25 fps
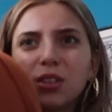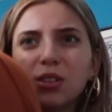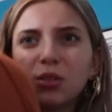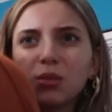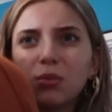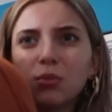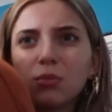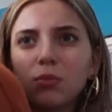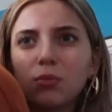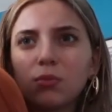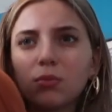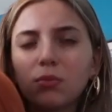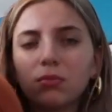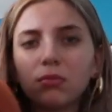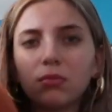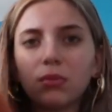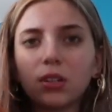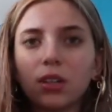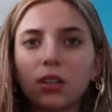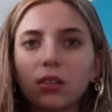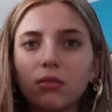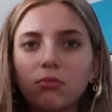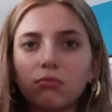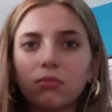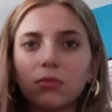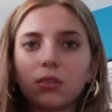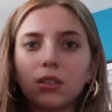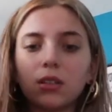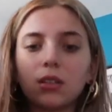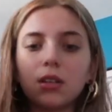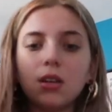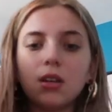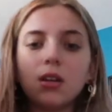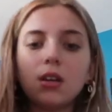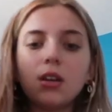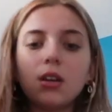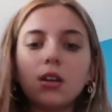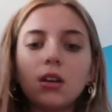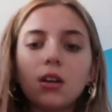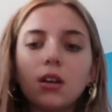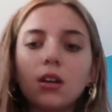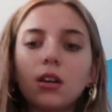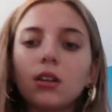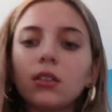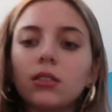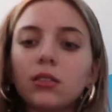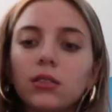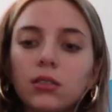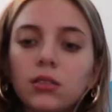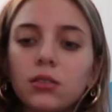2.
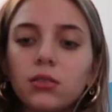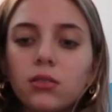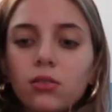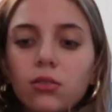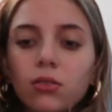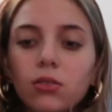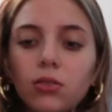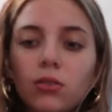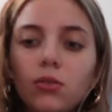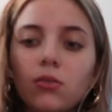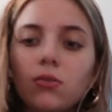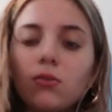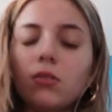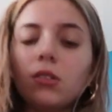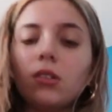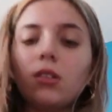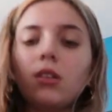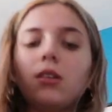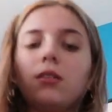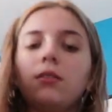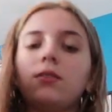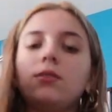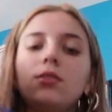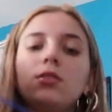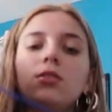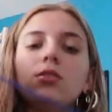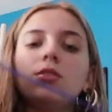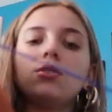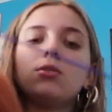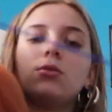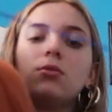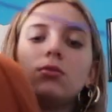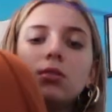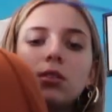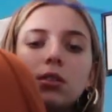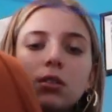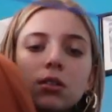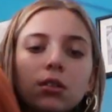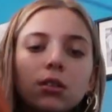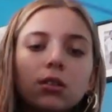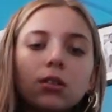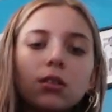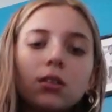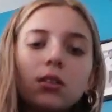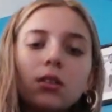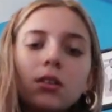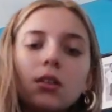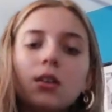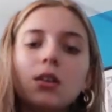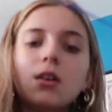It's 2 in the afternoon.
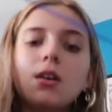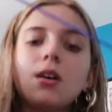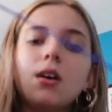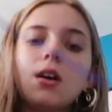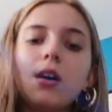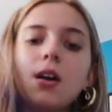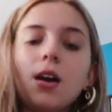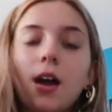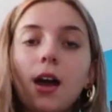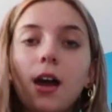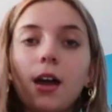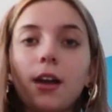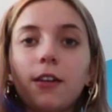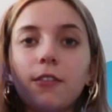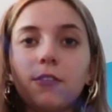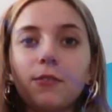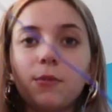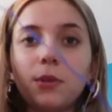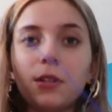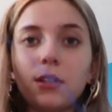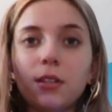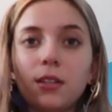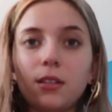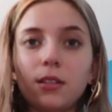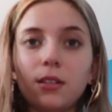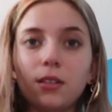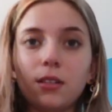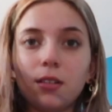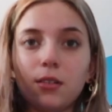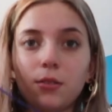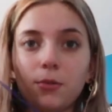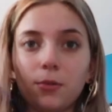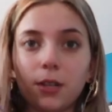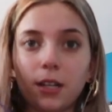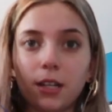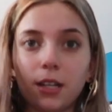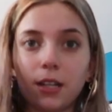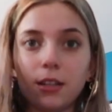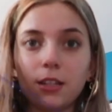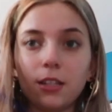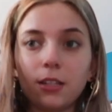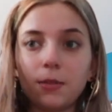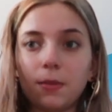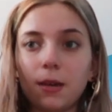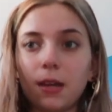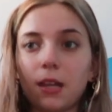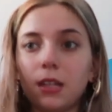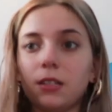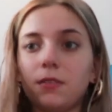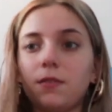I have been working on these
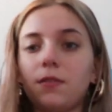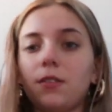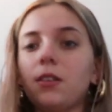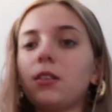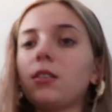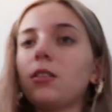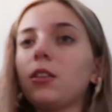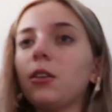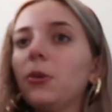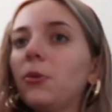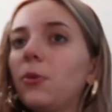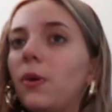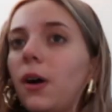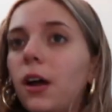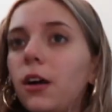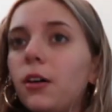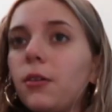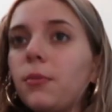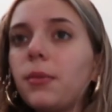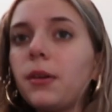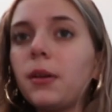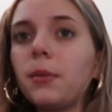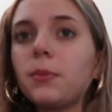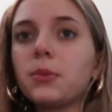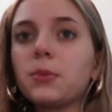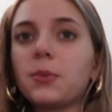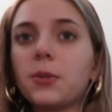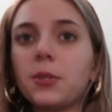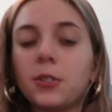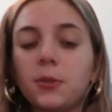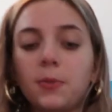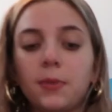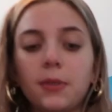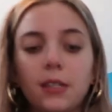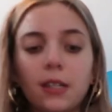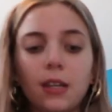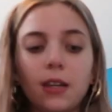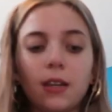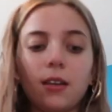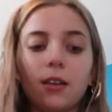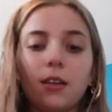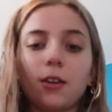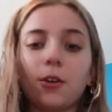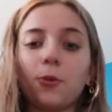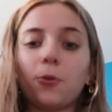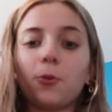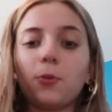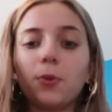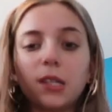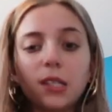pants for a little while, but I'm supposed to be taking a
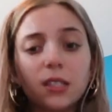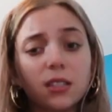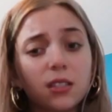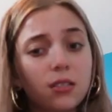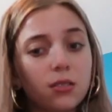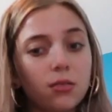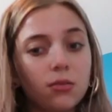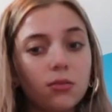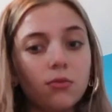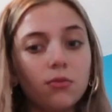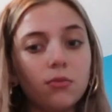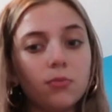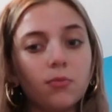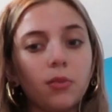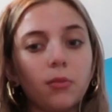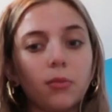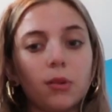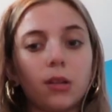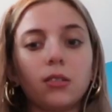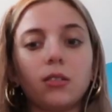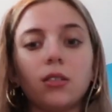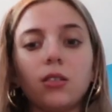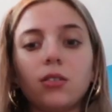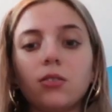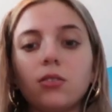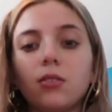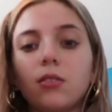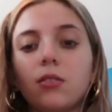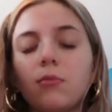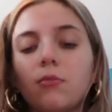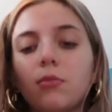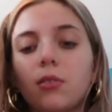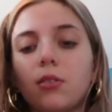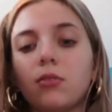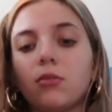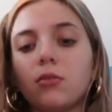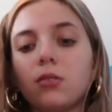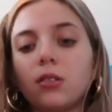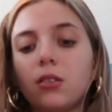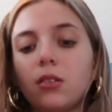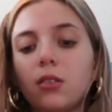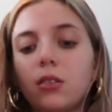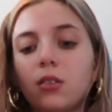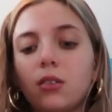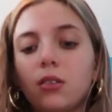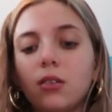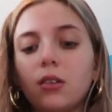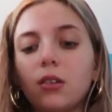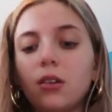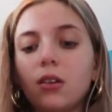quiz soon, but my teacher didn't post
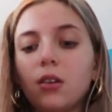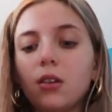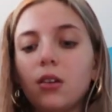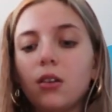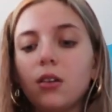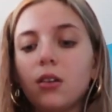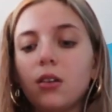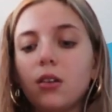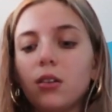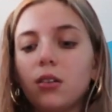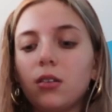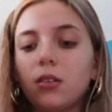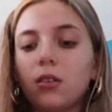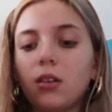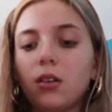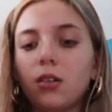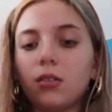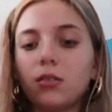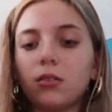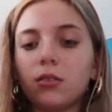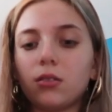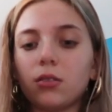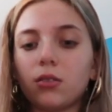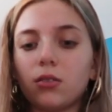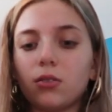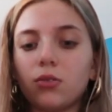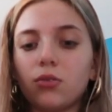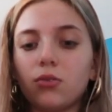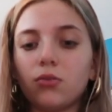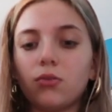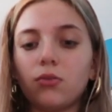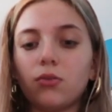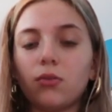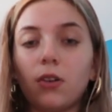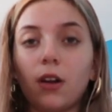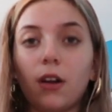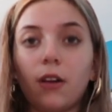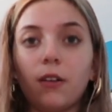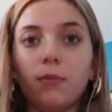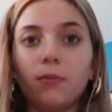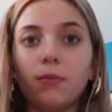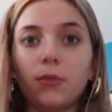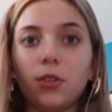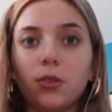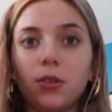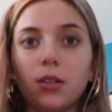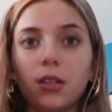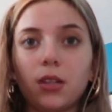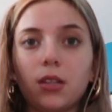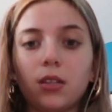it yet, so I'm
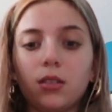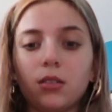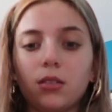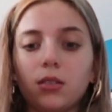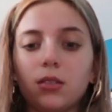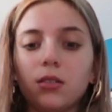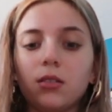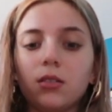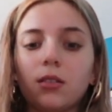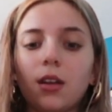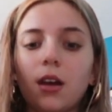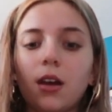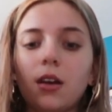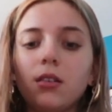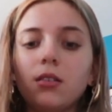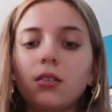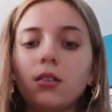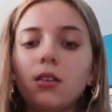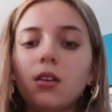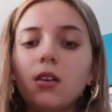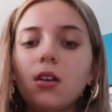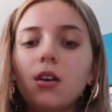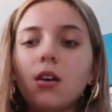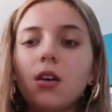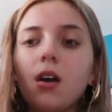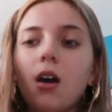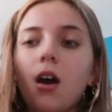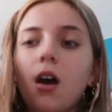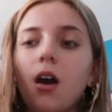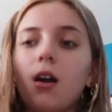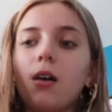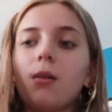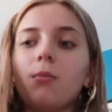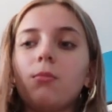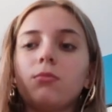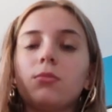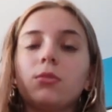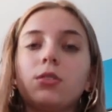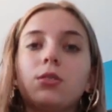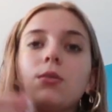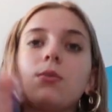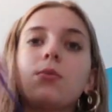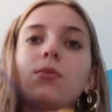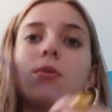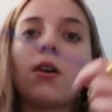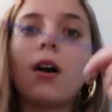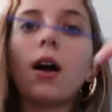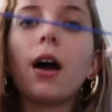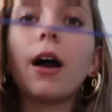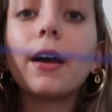doing this instead.
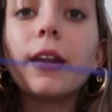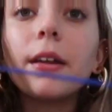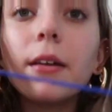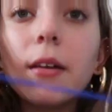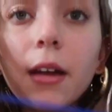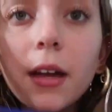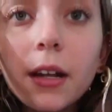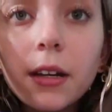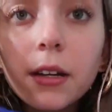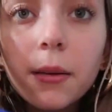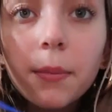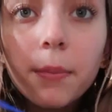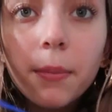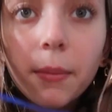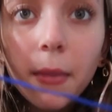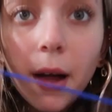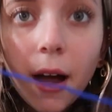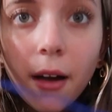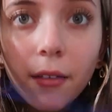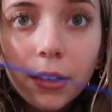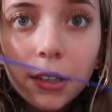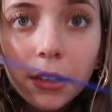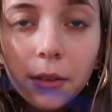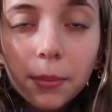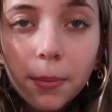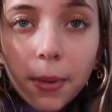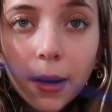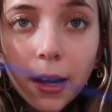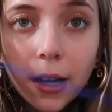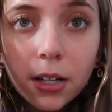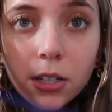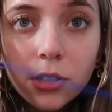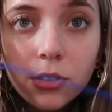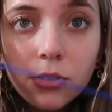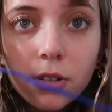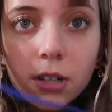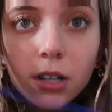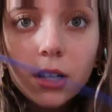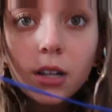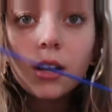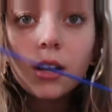So I didn't end up having to buy a string